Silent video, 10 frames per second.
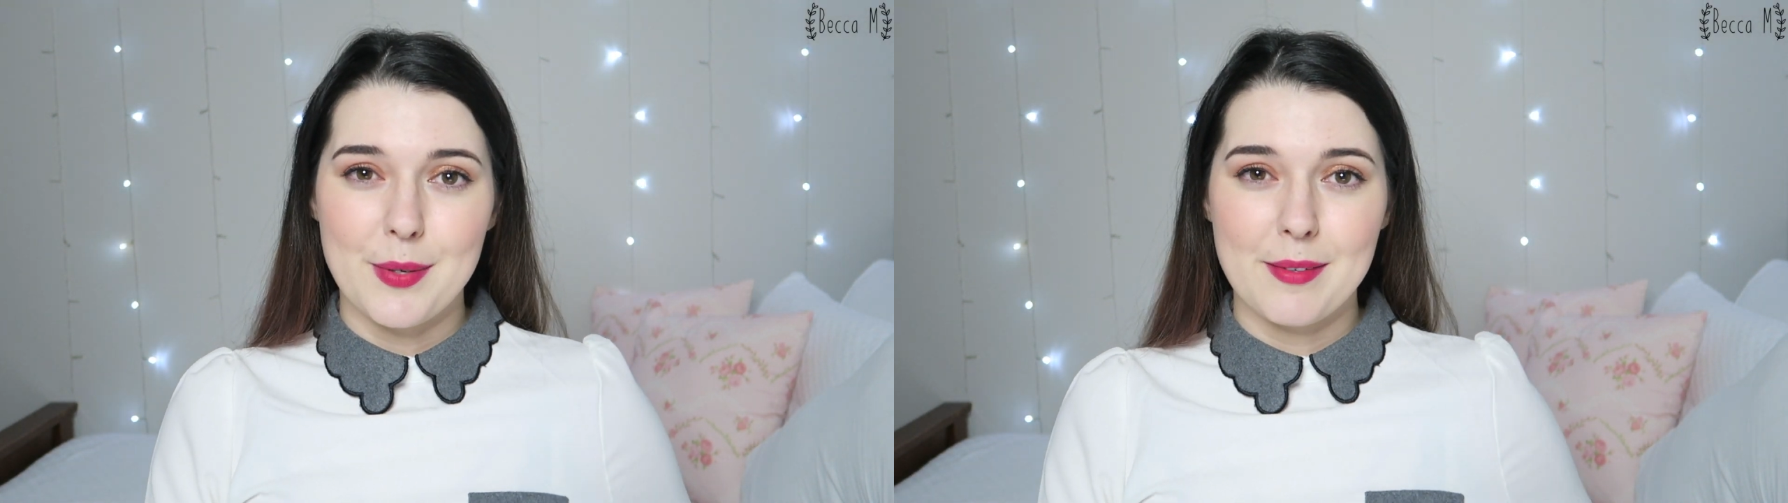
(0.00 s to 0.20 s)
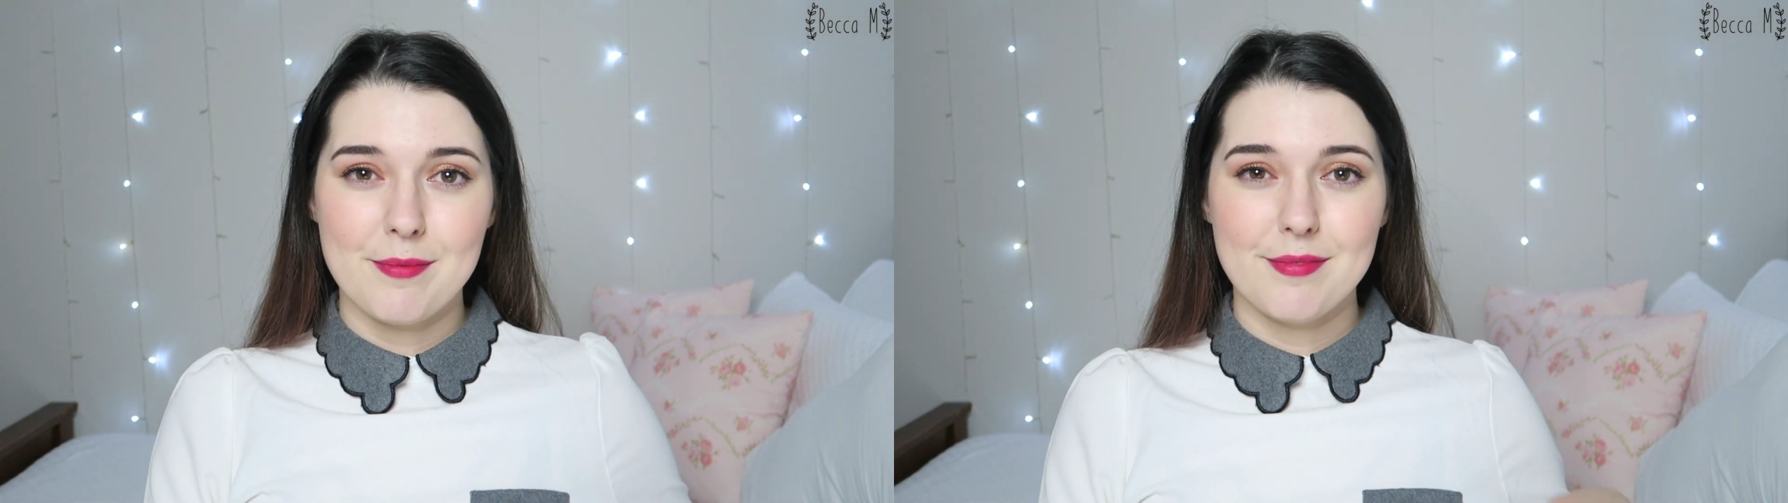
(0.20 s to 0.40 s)

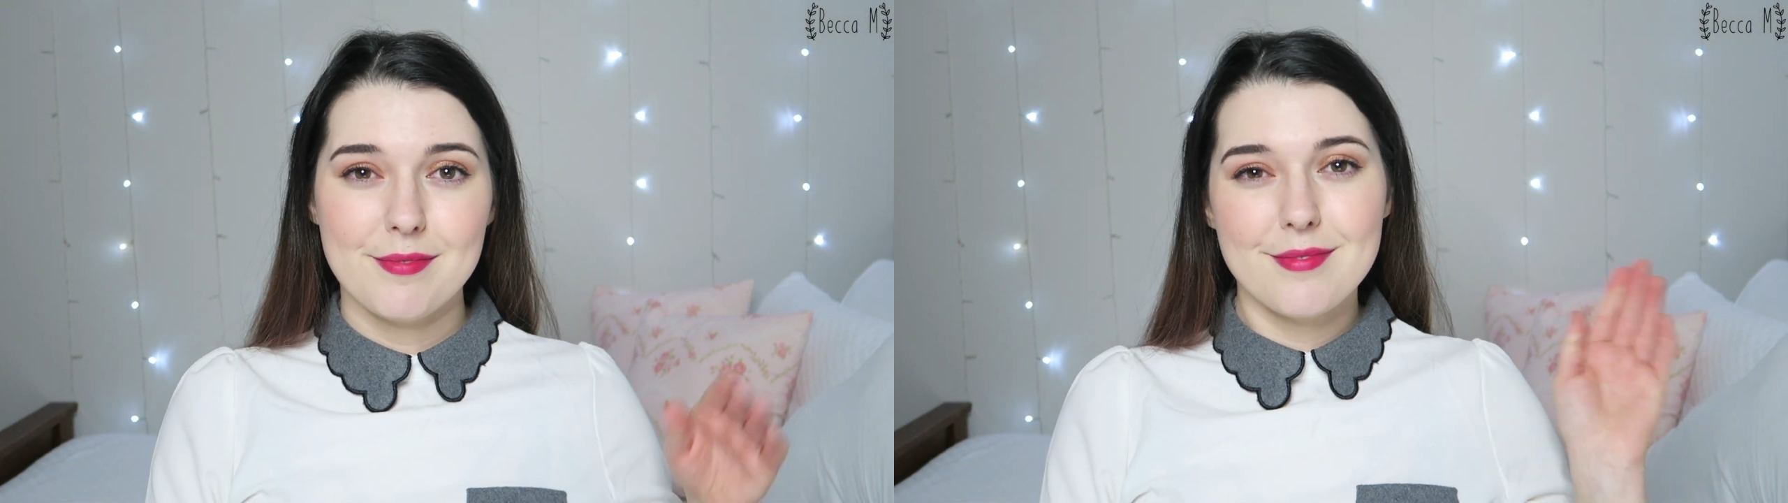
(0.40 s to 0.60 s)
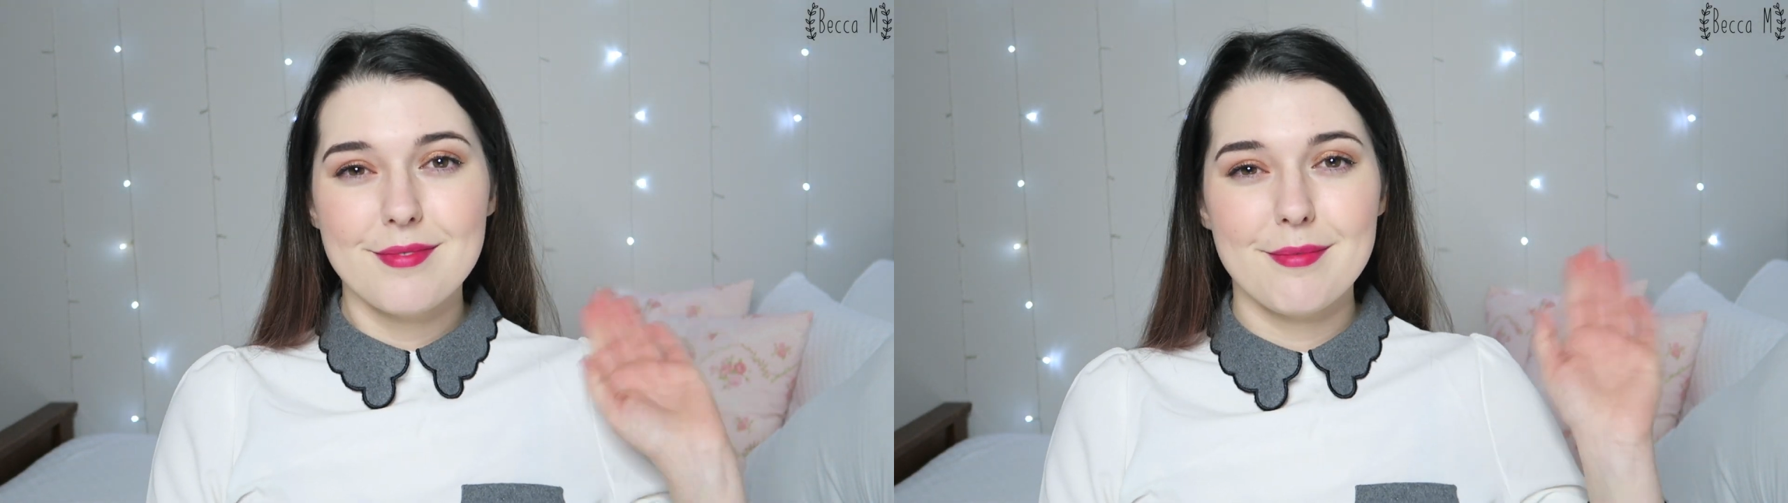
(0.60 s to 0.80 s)
one.
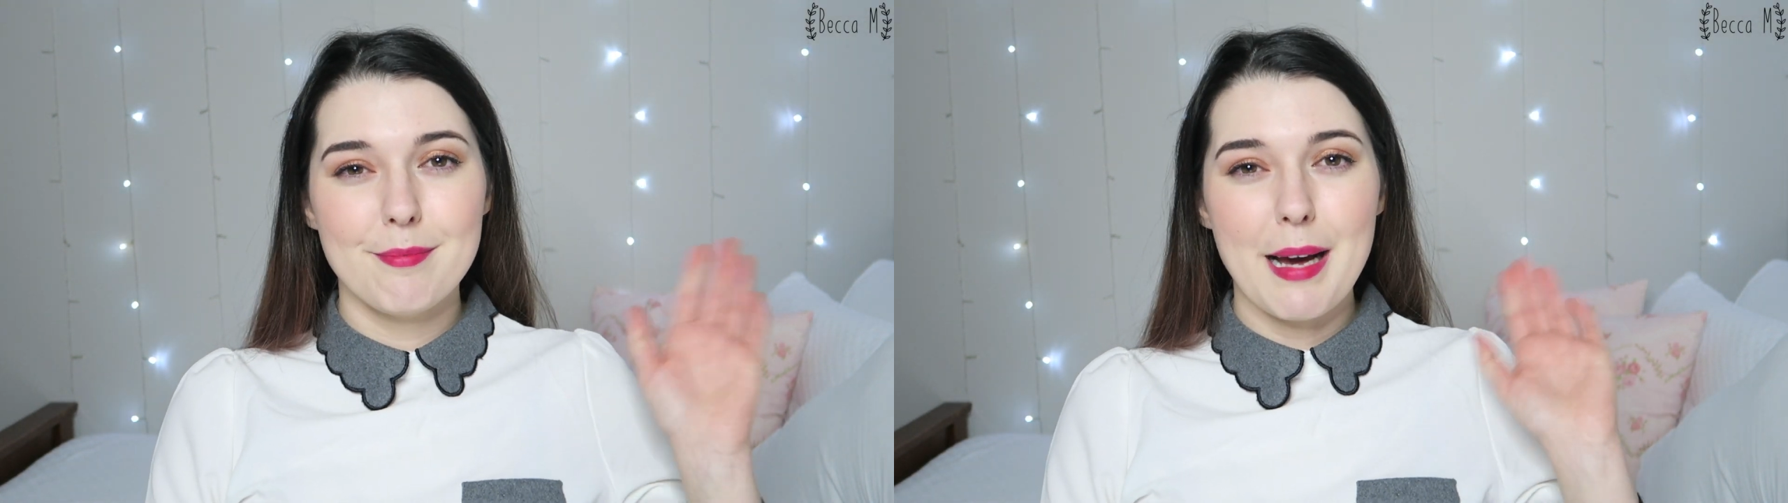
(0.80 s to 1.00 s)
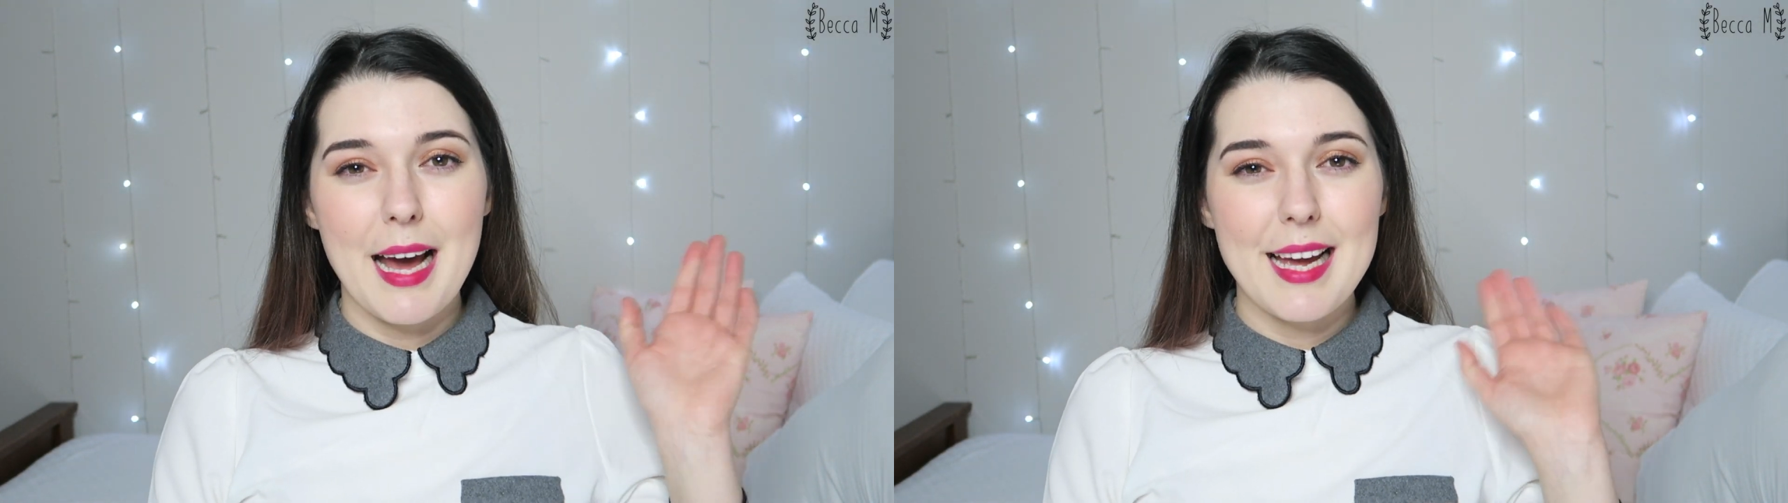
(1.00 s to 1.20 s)

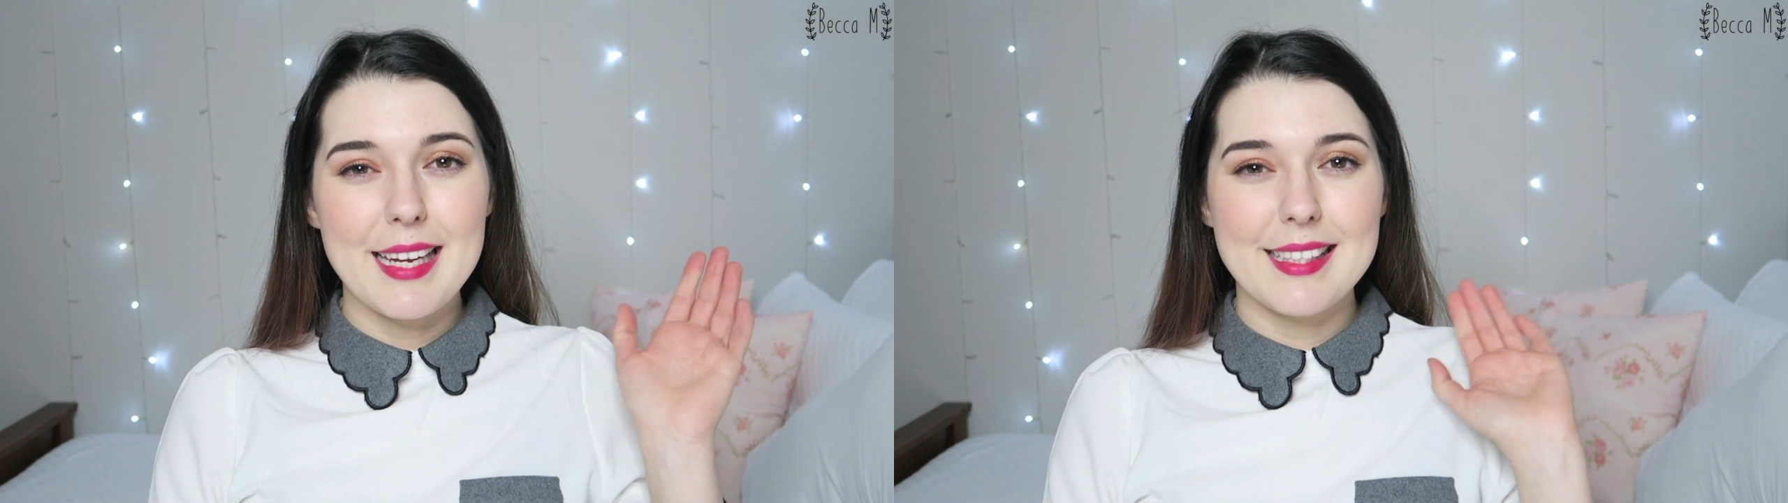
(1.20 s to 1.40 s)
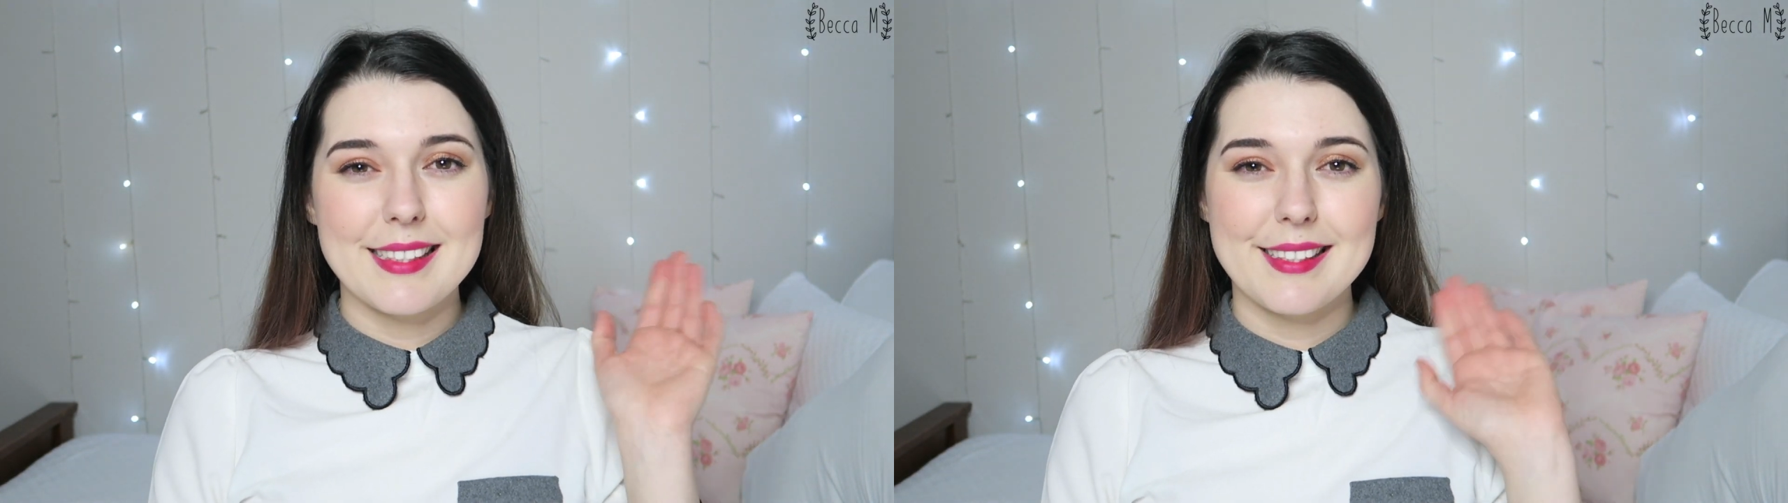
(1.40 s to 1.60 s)
Bye!